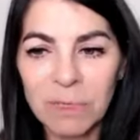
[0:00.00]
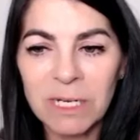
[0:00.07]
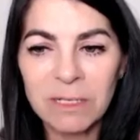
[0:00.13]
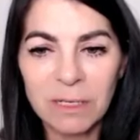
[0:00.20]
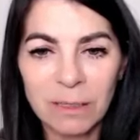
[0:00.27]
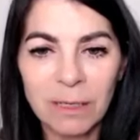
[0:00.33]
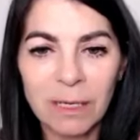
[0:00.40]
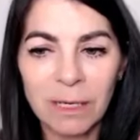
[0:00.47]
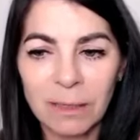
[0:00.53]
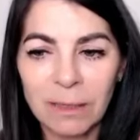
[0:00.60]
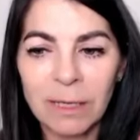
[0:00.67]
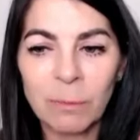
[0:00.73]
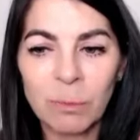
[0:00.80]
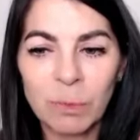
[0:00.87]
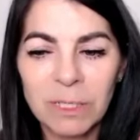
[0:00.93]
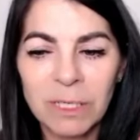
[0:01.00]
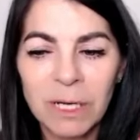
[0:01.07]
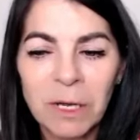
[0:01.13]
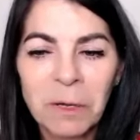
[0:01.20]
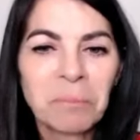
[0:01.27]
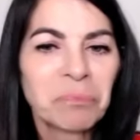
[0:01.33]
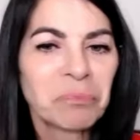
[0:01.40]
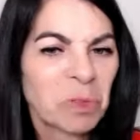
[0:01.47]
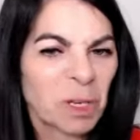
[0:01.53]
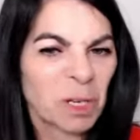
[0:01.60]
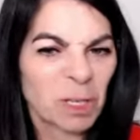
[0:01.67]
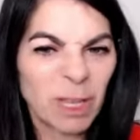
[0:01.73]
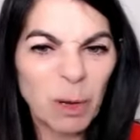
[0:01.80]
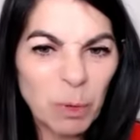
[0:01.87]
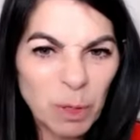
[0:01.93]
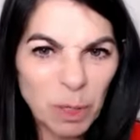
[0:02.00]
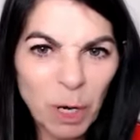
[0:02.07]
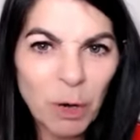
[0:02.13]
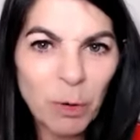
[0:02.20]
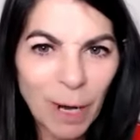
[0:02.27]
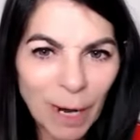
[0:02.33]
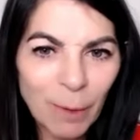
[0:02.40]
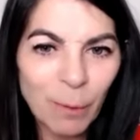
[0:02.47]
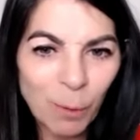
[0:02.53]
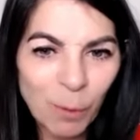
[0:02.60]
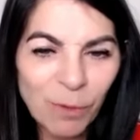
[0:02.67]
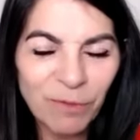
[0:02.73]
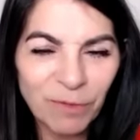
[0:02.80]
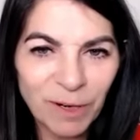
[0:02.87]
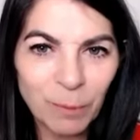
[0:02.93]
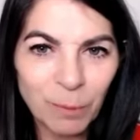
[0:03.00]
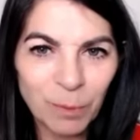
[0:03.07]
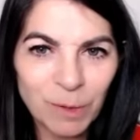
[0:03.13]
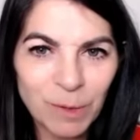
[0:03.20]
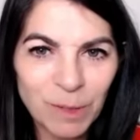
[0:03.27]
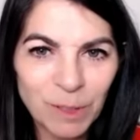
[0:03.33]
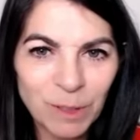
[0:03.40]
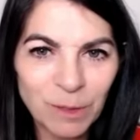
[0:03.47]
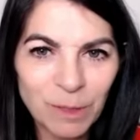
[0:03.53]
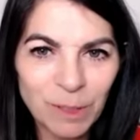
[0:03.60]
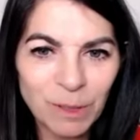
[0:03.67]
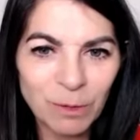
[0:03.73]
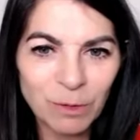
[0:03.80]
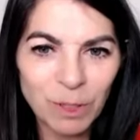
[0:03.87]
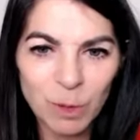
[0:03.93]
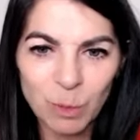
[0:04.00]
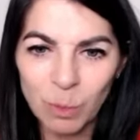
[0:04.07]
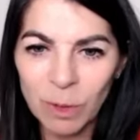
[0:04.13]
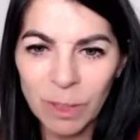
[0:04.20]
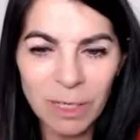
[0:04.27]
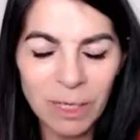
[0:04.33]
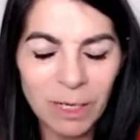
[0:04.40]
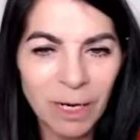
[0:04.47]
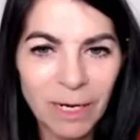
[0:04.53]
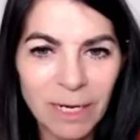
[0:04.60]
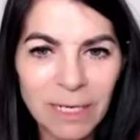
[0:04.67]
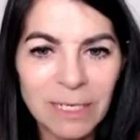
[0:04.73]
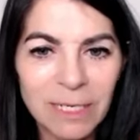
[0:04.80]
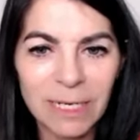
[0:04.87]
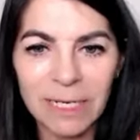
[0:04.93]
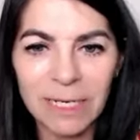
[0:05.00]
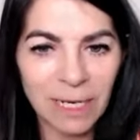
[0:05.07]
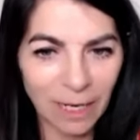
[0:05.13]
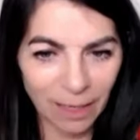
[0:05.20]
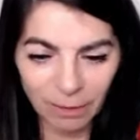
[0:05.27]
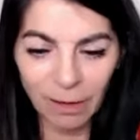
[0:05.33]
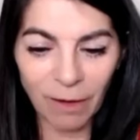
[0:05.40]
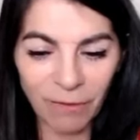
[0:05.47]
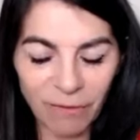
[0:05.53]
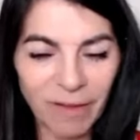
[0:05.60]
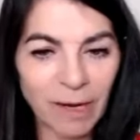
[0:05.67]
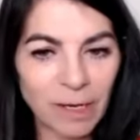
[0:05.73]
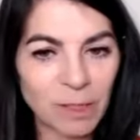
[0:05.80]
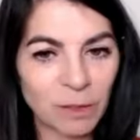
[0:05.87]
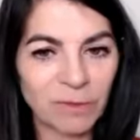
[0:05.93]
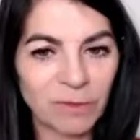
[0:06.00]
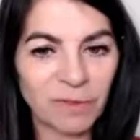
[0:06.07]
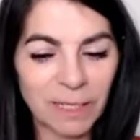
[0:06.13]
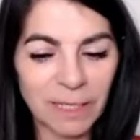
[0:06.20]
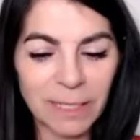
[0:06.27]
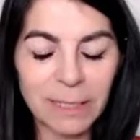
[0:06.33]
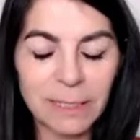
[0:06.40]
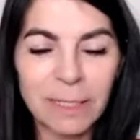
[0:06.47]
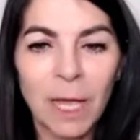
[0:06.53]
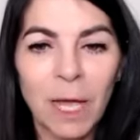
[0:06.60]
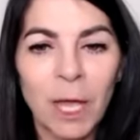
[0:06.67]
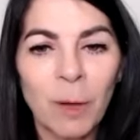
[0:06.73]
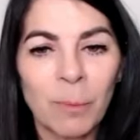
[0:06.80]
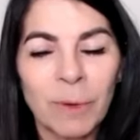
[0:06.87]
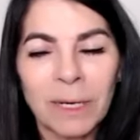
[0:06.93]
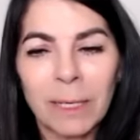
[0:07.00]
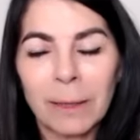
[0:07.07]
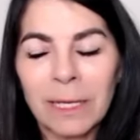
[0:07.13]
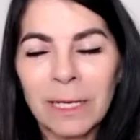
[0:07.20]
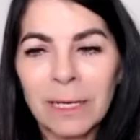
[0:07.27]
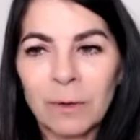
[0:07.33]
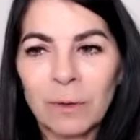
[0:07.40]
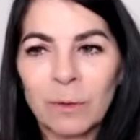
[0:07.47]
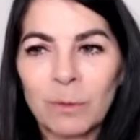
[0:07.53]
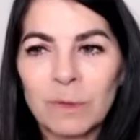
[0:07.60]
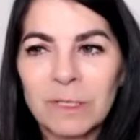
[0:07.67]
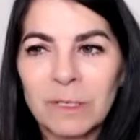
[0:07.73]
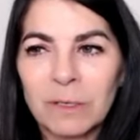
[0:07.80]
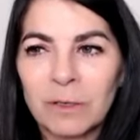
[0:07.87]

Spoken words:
So they would know how awful it was. It's not just one night; it affects you for years. But I think also,